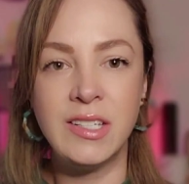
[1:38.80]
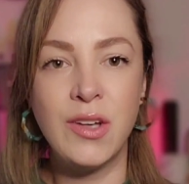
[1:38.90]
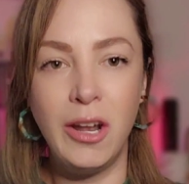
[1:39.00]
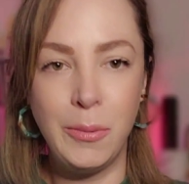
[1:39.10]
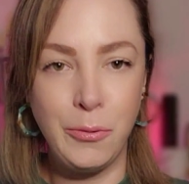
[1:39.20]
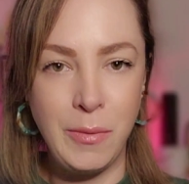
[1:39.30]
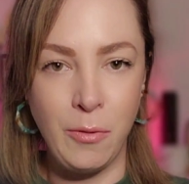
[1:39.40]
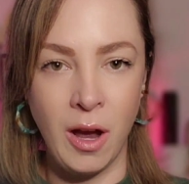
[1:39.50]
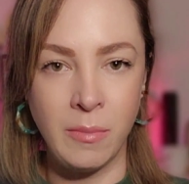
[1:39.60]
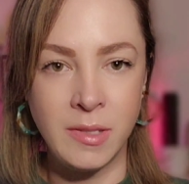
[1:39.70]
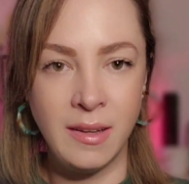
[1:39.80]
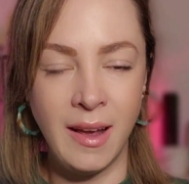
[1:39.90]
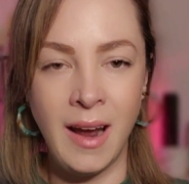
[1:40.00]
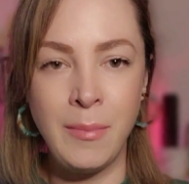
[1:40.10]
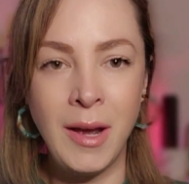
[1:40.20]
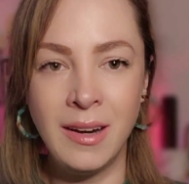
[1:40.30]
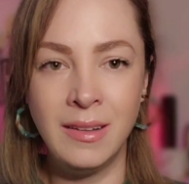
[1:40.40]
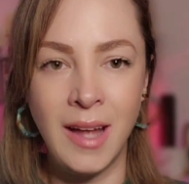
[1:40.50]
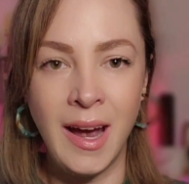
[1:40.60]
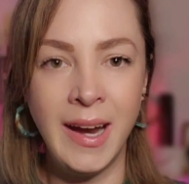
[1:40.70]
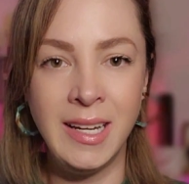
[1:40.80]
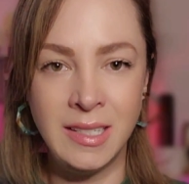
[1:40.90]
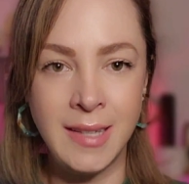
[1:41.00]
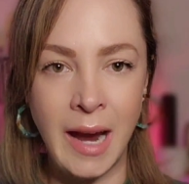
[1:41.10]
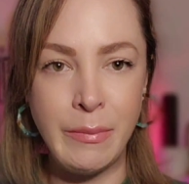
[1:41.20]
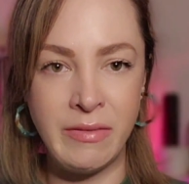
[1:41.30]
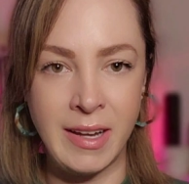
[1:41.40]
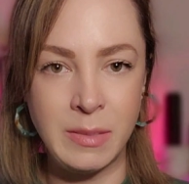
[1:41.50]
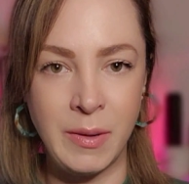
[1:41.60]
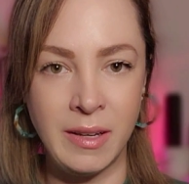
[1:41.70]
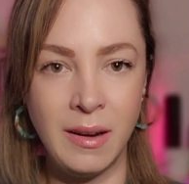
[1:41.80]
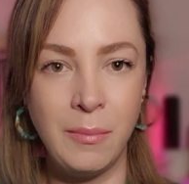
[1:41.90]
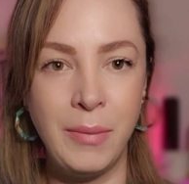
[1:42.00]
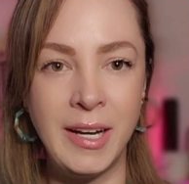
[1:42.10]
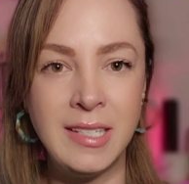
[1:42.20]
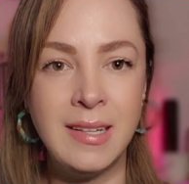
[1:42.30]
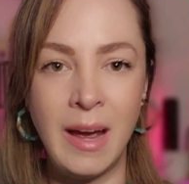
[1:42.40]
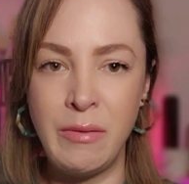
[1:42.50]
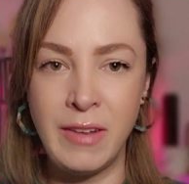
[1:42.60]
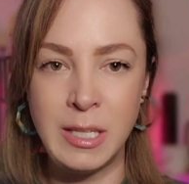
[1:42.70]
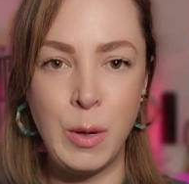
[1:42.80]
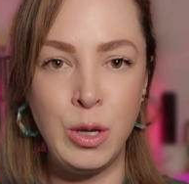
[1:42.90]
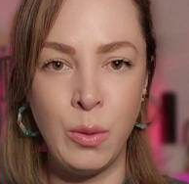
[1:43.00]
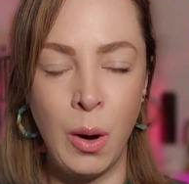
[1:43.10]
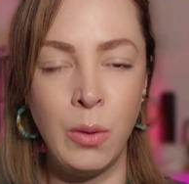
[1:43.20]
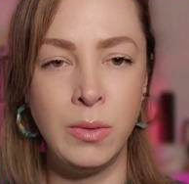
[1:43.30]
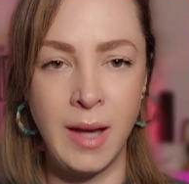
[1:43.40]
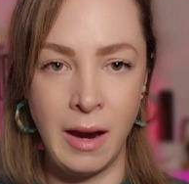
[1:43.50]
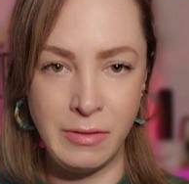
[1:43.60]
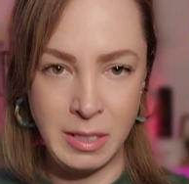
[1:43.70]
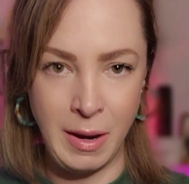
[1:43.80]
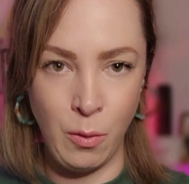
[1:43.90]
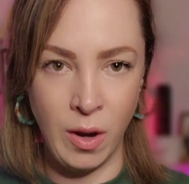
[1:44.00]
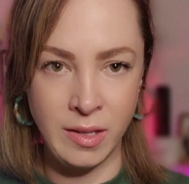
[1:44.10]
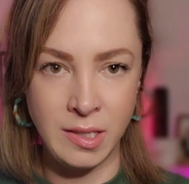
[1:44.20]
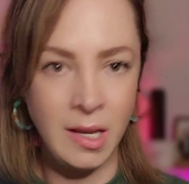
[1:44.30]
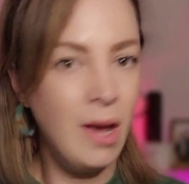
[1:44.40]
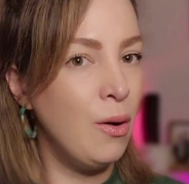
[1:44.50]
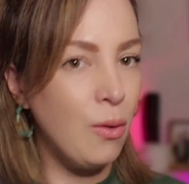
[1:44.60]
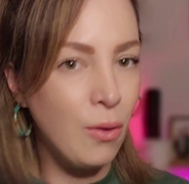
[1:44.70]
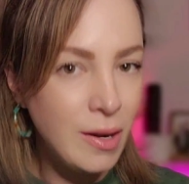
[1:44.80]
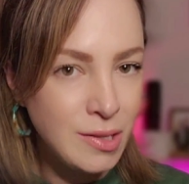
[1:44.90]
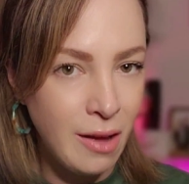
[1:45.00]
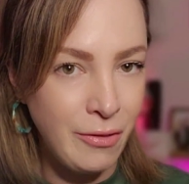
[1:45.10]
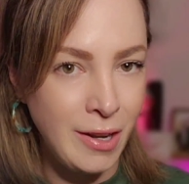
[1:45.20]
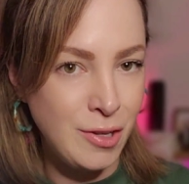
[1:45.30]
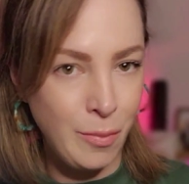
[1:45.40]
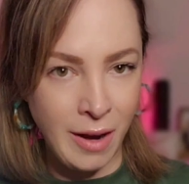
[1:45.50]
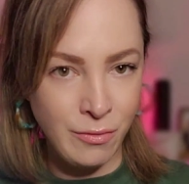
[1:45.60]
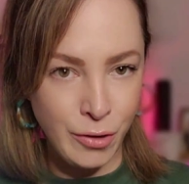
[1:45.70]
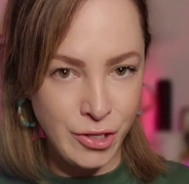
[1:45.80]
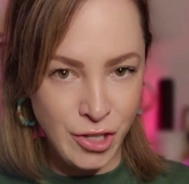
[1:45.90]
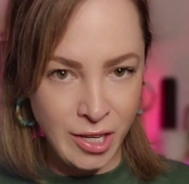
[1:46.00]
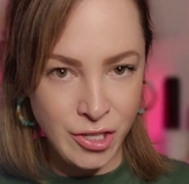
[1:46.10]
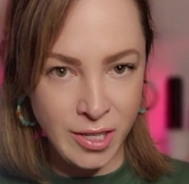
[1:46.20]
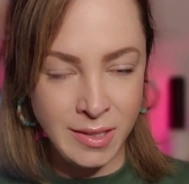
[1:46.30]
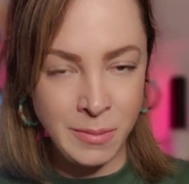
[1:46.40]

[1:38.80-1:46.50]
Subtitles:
called a pre-prompt, and I'm not gonna lie, it's a time investment. But it's a time investment you only have to make once or as often as your brand voice changes.